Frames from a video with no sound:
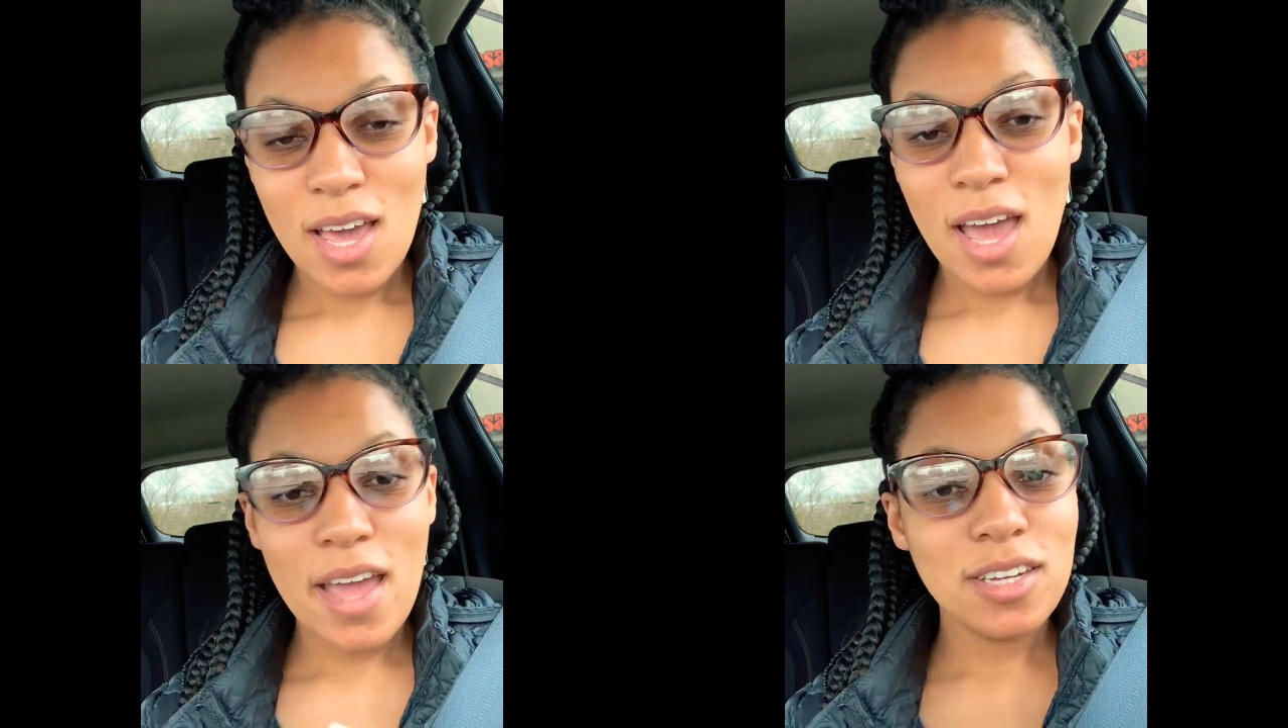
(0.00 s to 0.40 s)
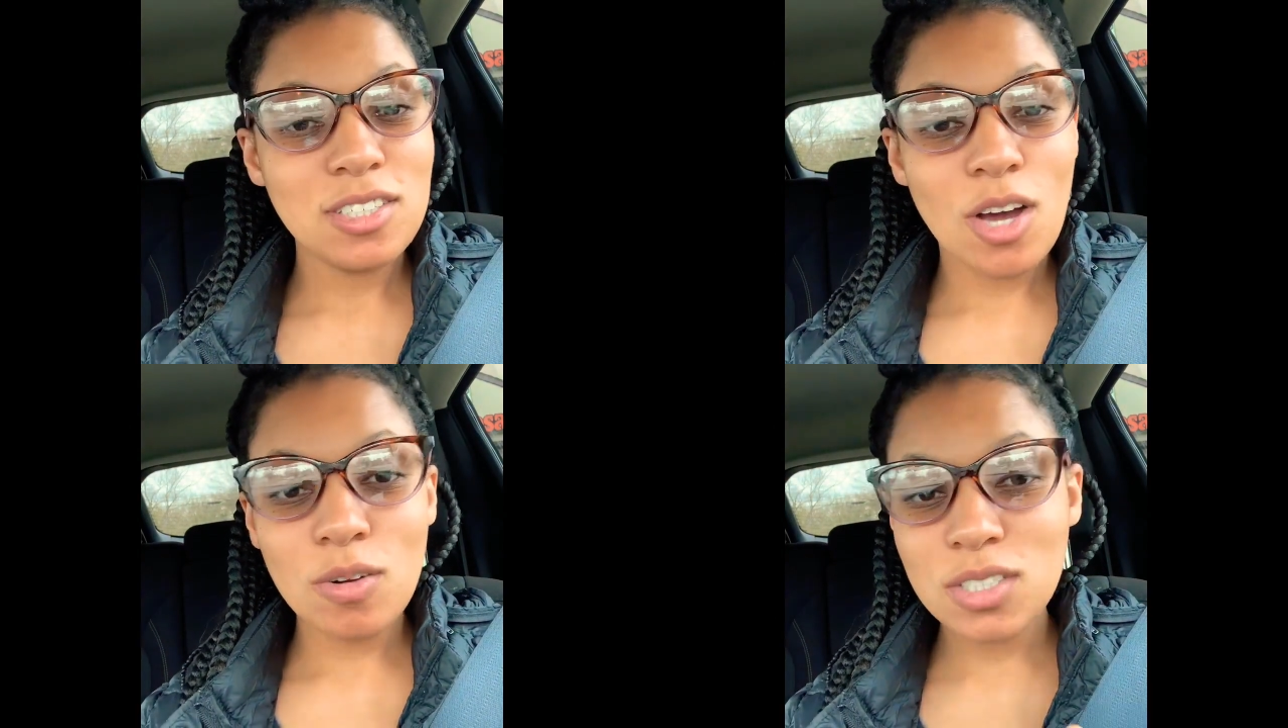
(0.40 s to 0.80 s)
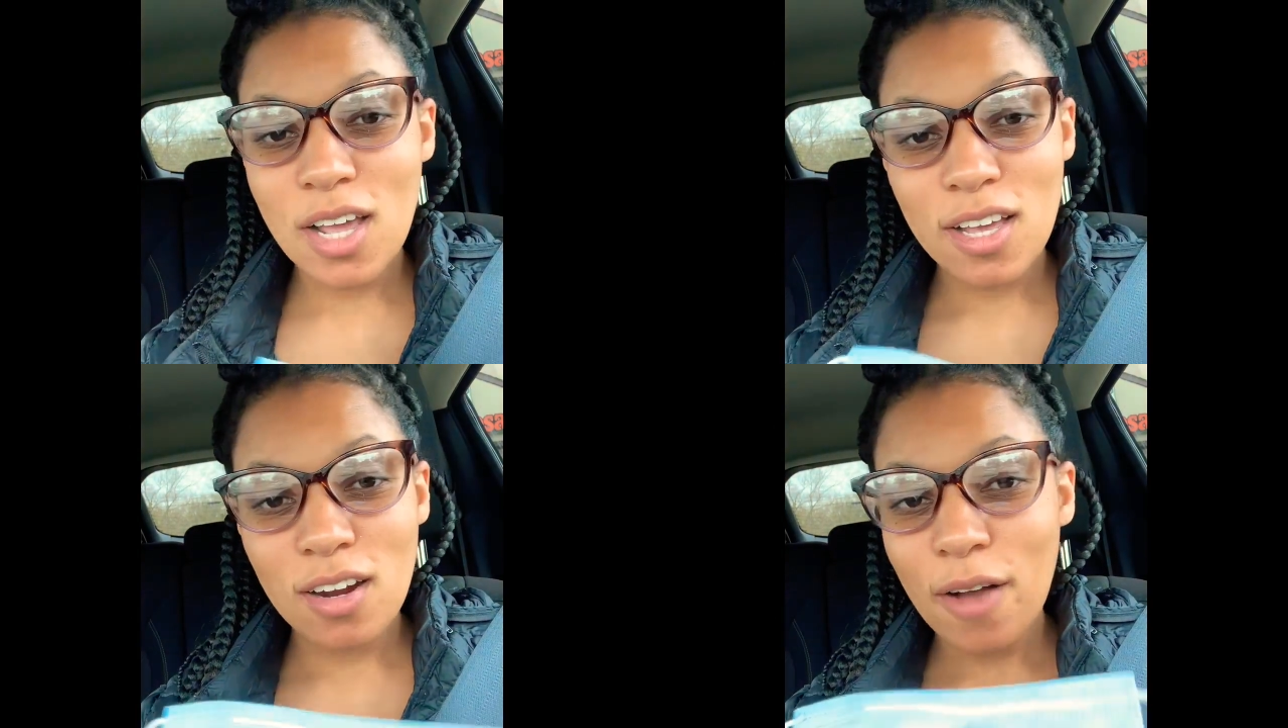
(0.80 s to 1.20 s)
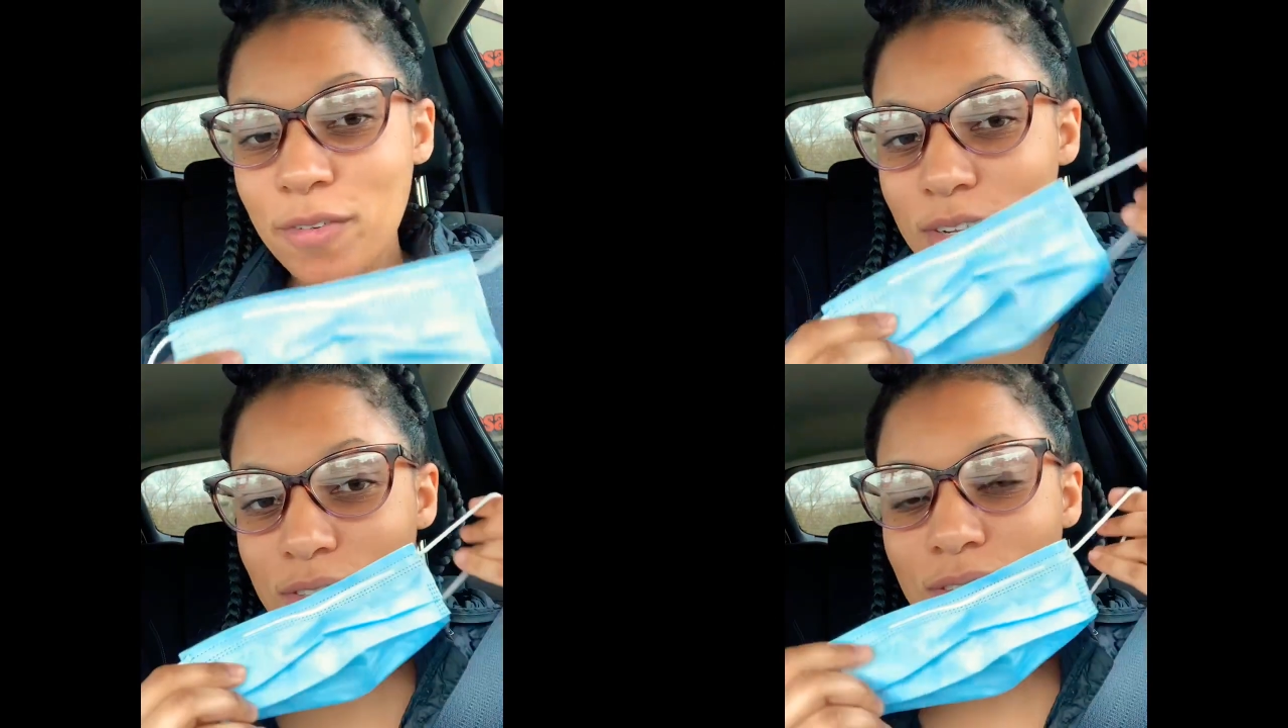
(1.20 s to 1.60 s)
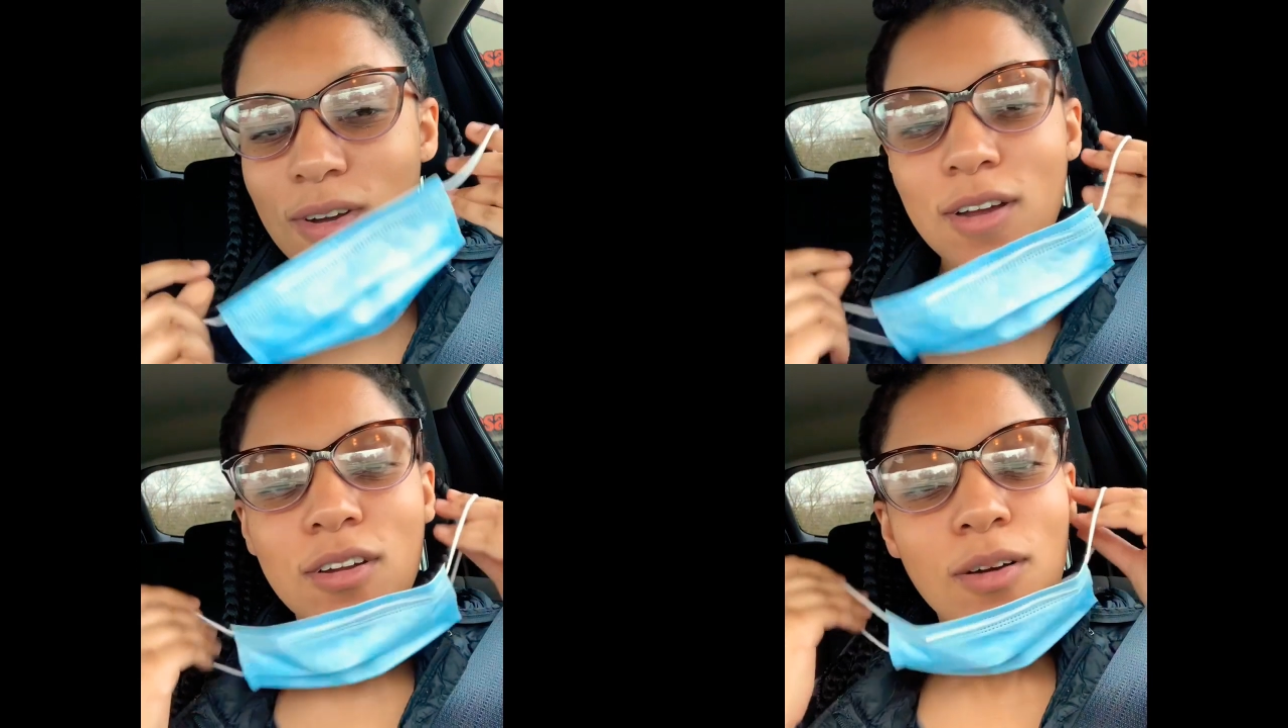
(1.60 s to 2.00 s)
and don't take it off in the
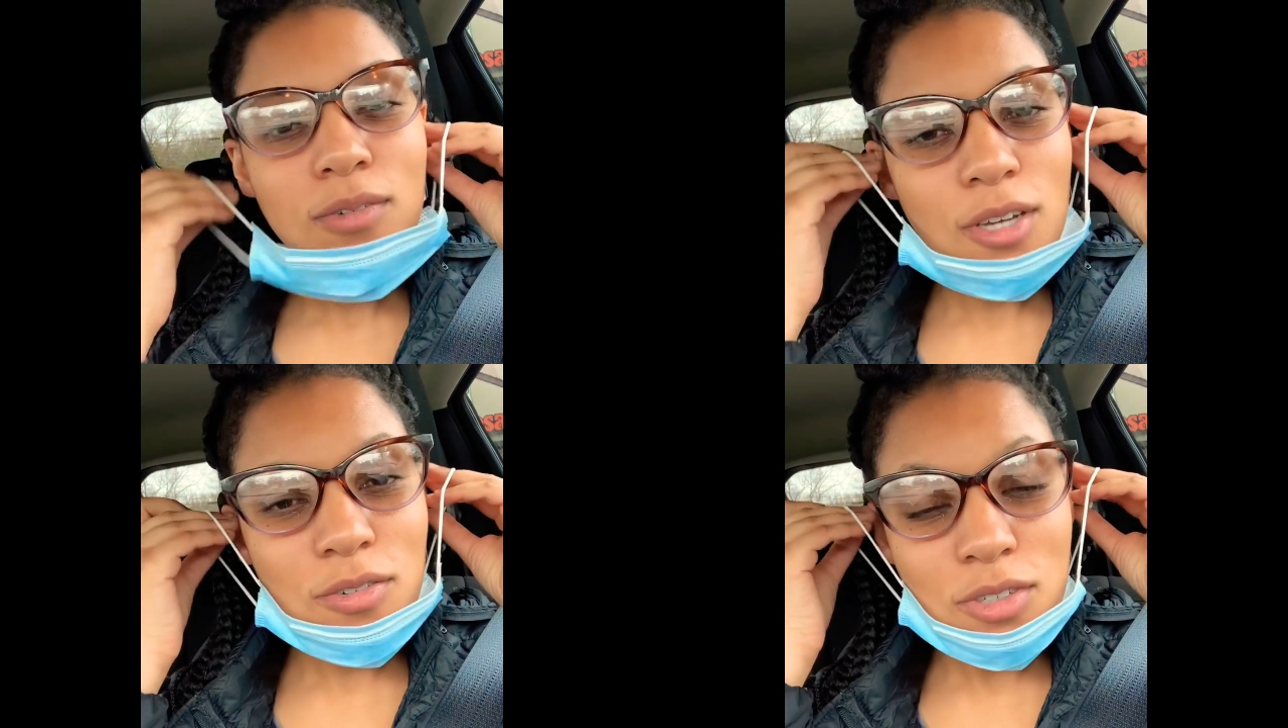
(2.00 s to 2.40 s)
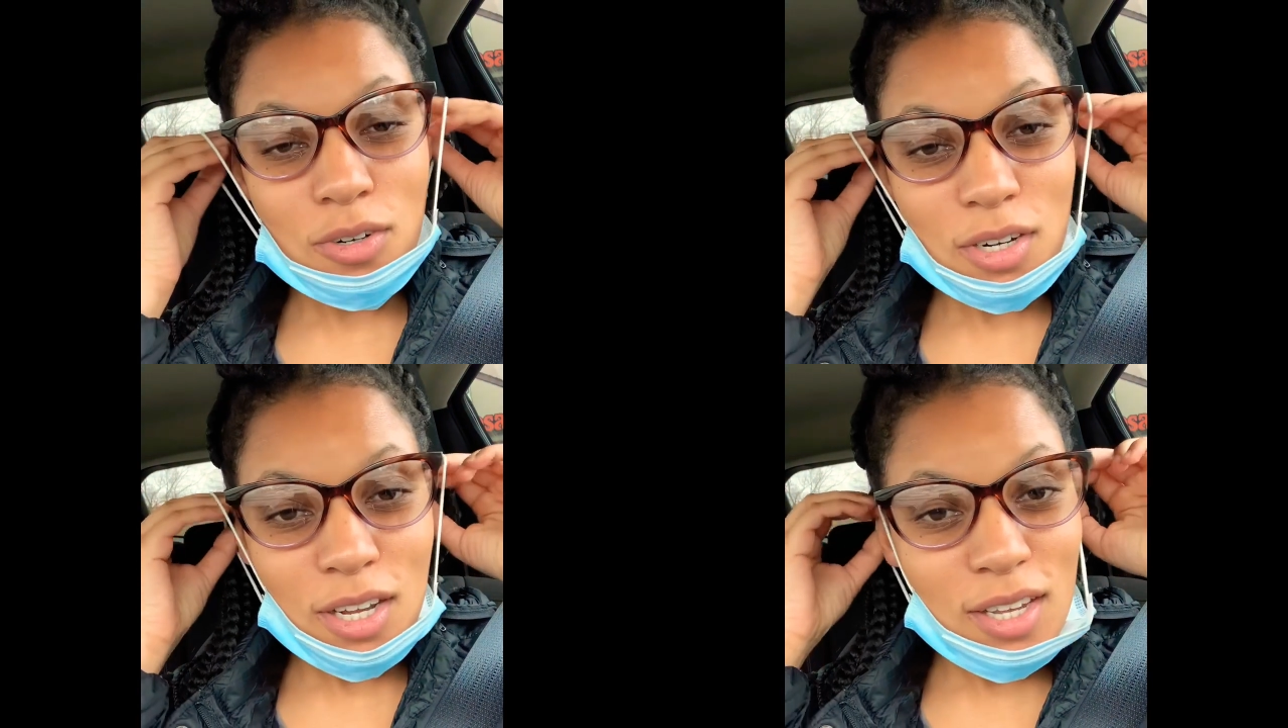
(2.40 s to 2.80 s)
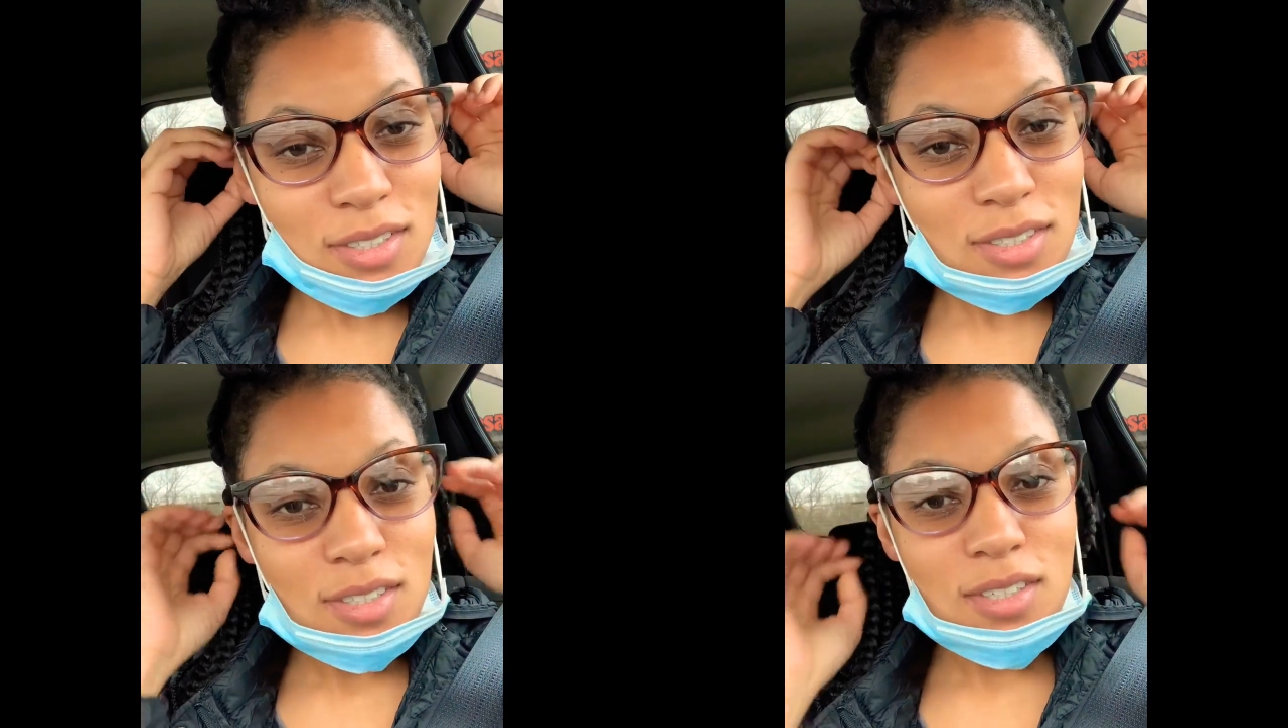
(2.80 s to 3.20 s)
store. Don't do this.